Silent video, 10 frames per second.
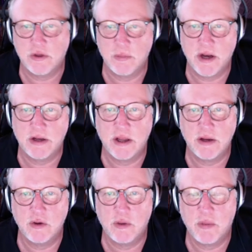meditate
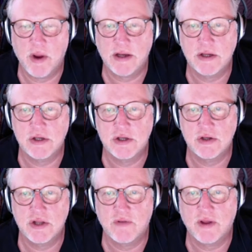and do my practices and
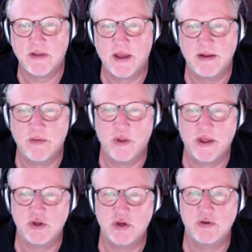stuff like that." And well,
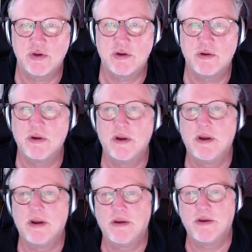that shows you're
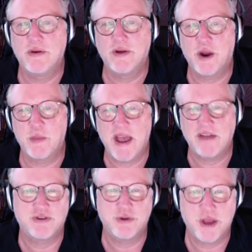not a
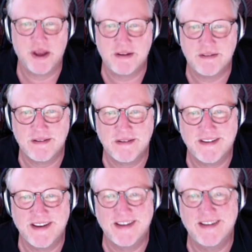master yet.
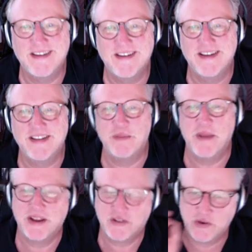Okay. The
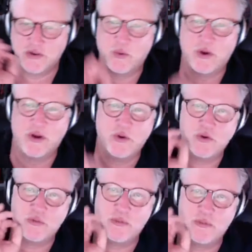master is the one who
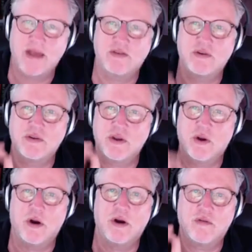has mastered the
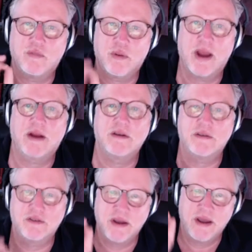art of
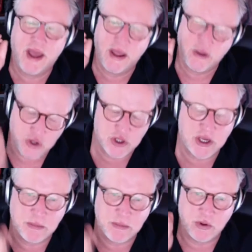practice, and you just
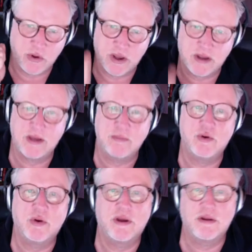keep doing it.
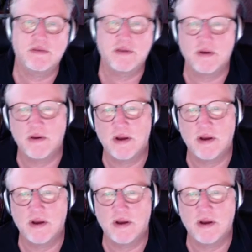So,